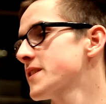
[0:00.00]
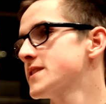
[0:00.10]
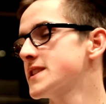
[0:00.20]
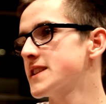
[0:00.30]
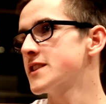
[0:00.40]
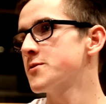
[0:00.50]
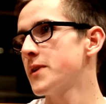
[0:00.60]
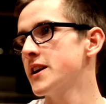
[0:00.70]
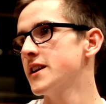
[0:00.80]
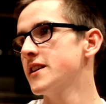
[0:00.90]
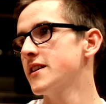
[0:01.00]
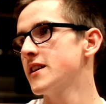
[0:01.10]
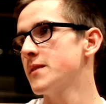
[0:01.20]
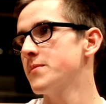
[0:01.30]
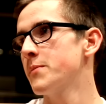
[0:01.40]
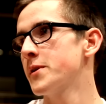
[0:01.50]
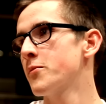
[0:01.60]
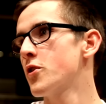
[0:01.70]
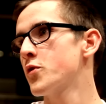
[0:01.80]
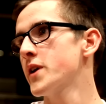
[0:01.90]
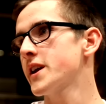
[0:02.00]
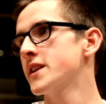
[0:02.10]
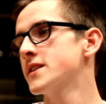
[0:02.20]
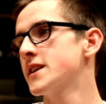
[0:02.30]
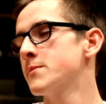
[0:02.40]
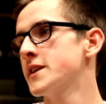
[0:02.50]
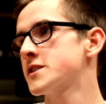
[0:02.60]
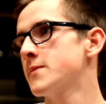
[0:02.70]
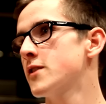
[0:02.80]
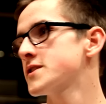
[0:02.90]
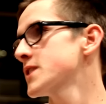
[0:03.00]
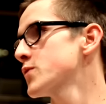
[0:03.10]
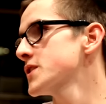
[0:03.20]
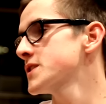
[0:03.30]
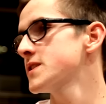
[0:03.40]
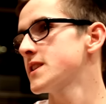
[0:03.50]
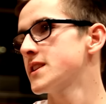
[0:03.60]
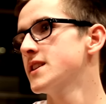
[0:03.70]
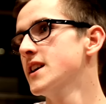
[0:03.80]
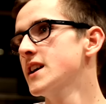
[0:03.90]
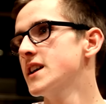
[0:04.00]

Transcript: They started to play a bit more quick and made some outside rushes, and